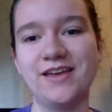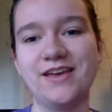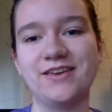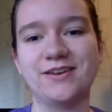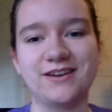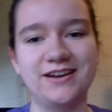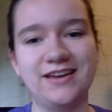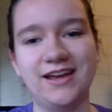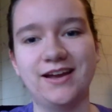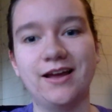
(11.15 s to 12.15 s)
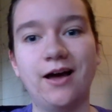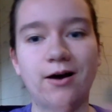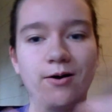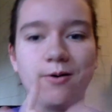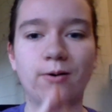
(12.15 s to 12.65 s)
You're going to need a
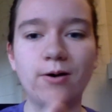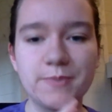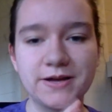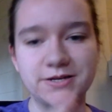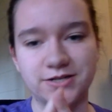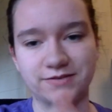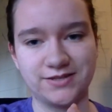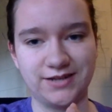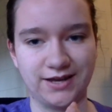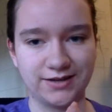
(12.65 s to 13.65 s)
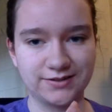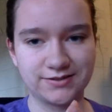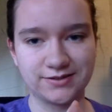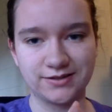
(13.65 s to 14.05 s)
whole bunch of sticks,